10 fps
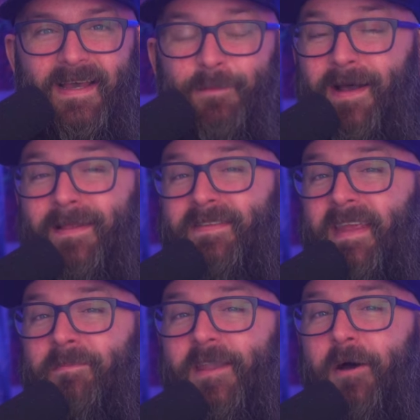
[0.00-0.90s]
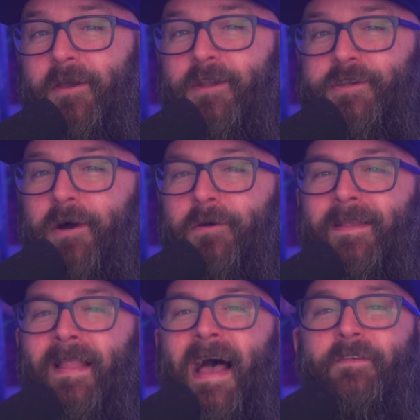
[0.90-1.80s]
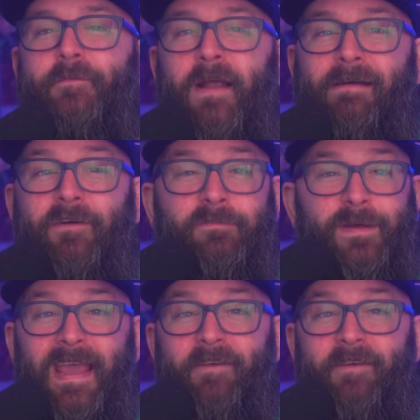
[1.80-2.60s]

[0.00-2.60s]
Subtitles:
Well, it seems no good joke could last forever. When the